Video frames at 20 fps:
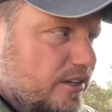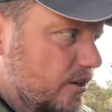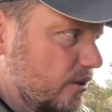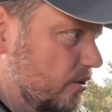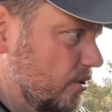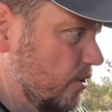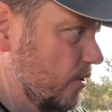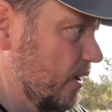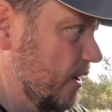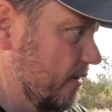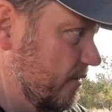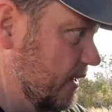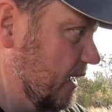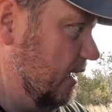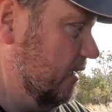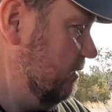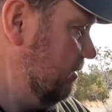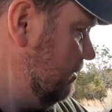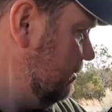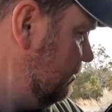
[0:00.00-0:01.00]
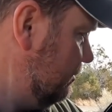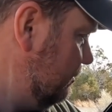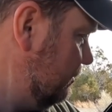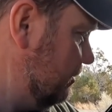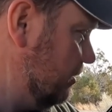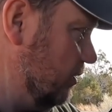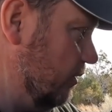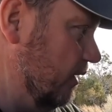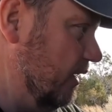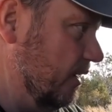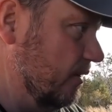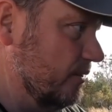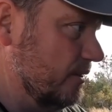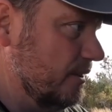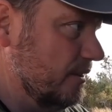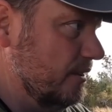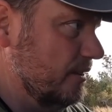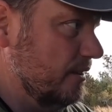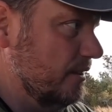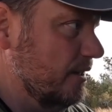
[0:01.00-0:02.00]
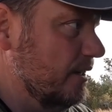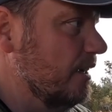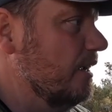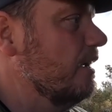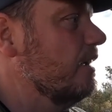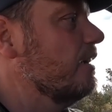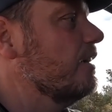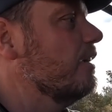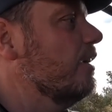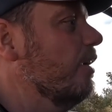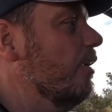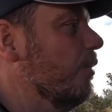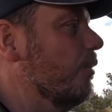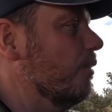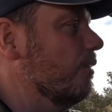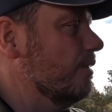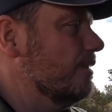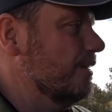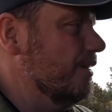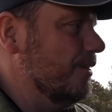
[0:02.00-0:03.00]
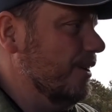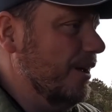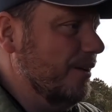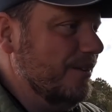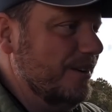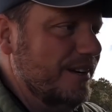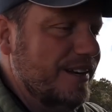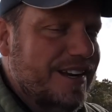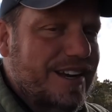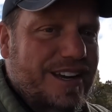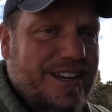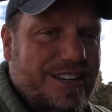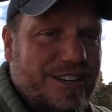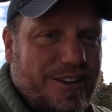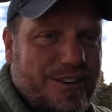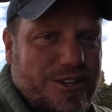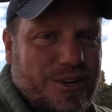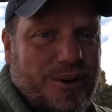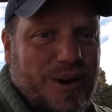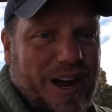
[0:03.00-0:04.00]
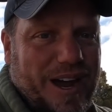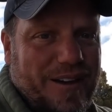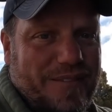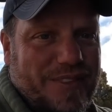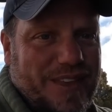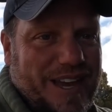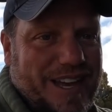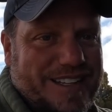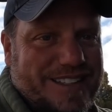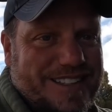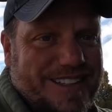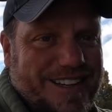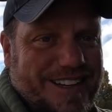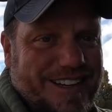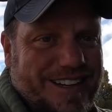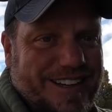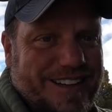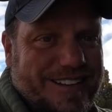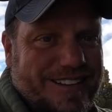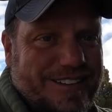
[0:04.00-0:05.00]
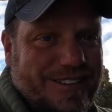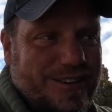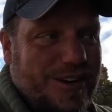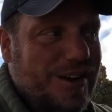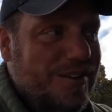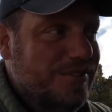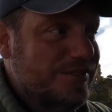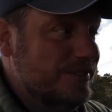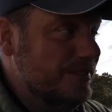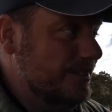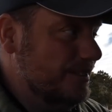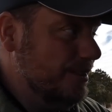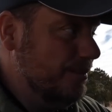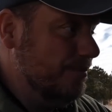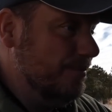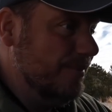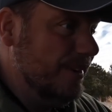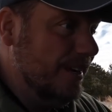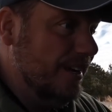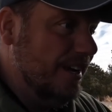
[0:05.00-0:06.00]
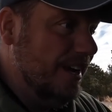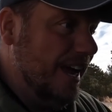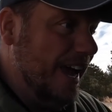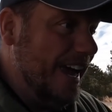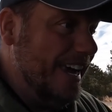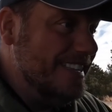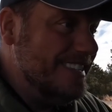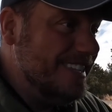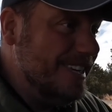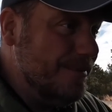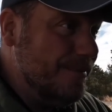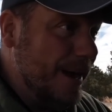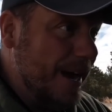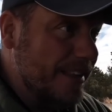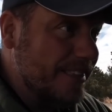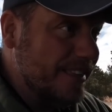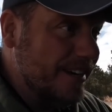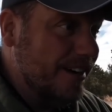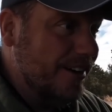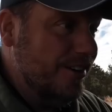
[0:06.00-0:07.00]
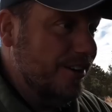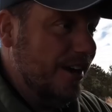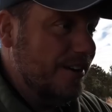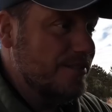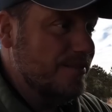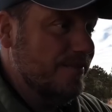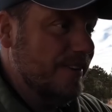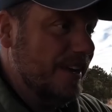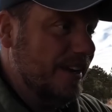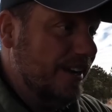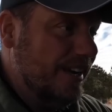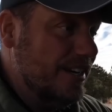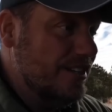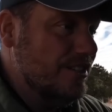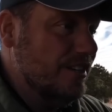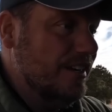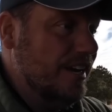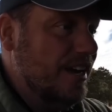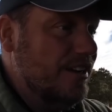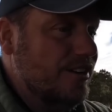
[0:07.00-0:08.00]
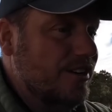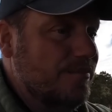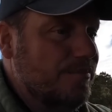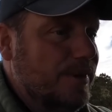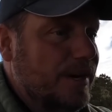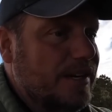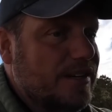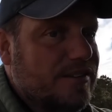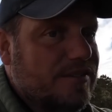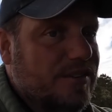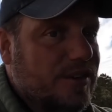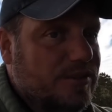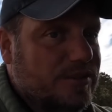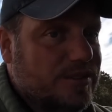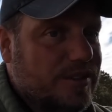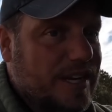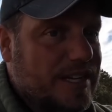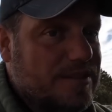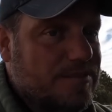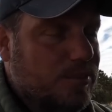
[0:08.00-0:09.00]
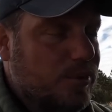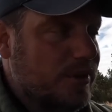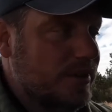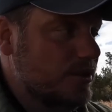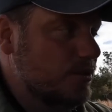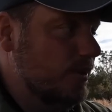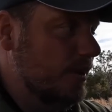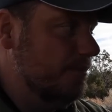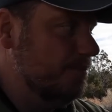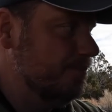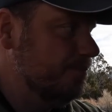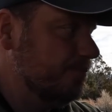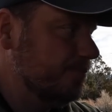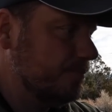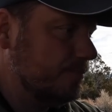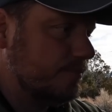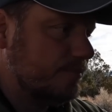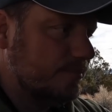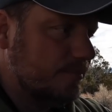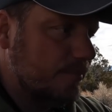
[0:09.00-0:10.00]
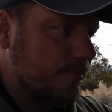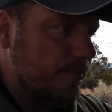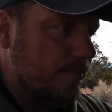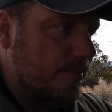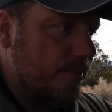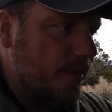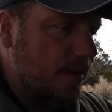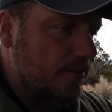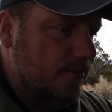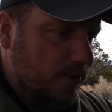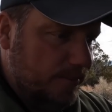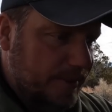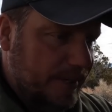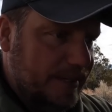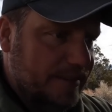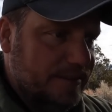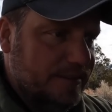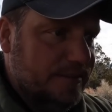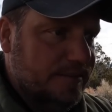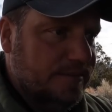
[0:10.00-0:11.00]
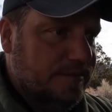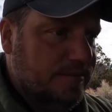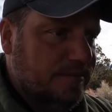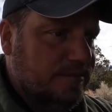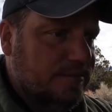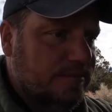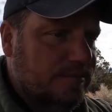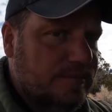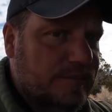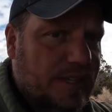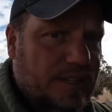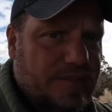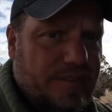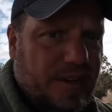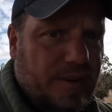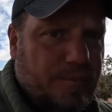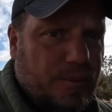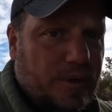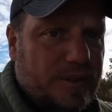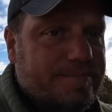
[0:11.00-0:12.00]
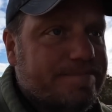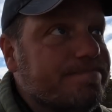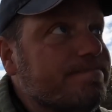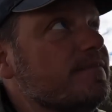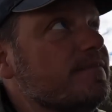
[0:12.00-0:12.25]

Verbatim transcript: you do have that, go down, go, go down. You do have that, uh, you do have some AC back there, you have some ventilation and you can plug in your phone. So that's important as well for me. It's very important.